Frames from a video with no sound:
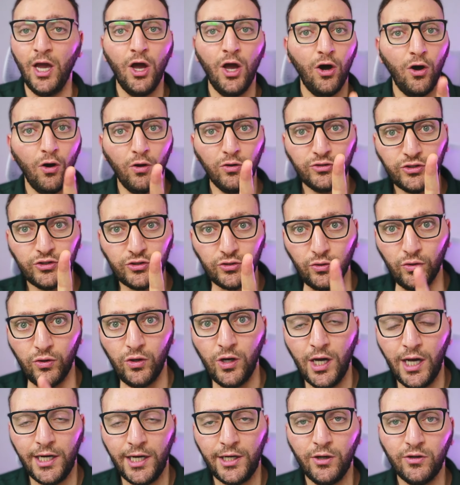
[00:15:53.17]
Also,
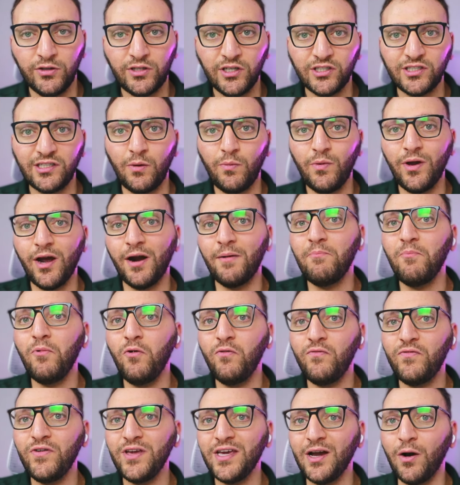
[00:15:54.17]
notice that we are
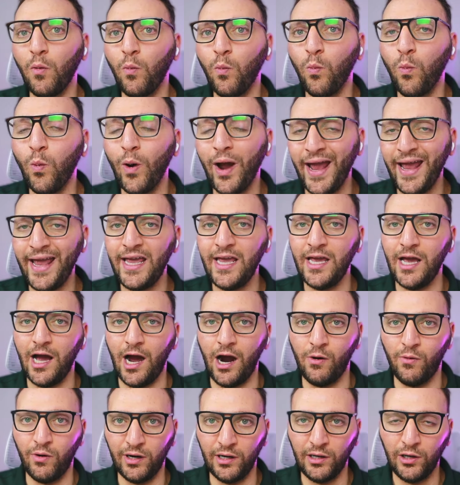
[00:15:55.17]
moving away
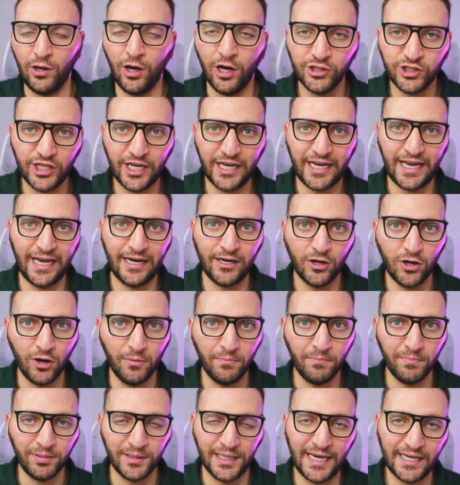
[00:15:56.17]
our logic and
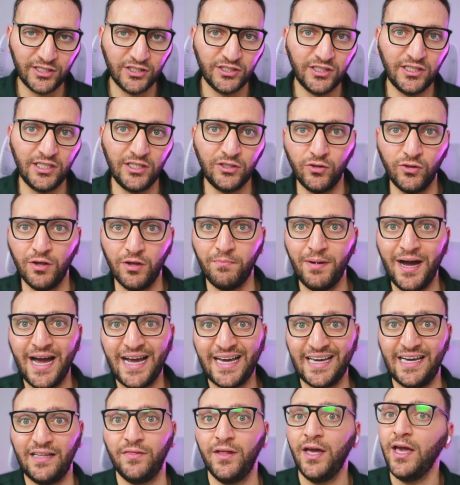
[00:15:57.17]
complexity to the
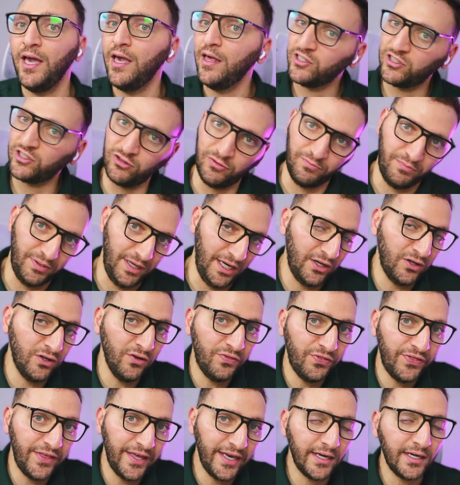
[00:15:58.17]
backend. This could be a
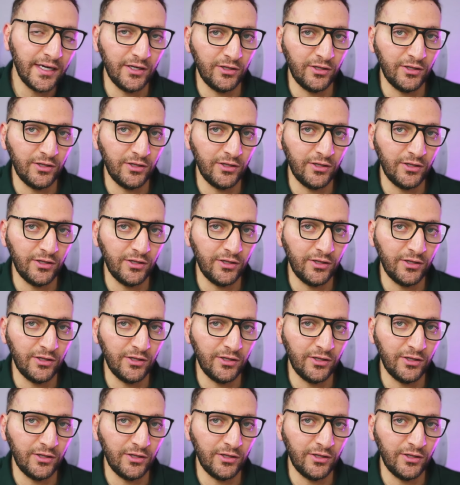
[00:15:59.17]
good thing.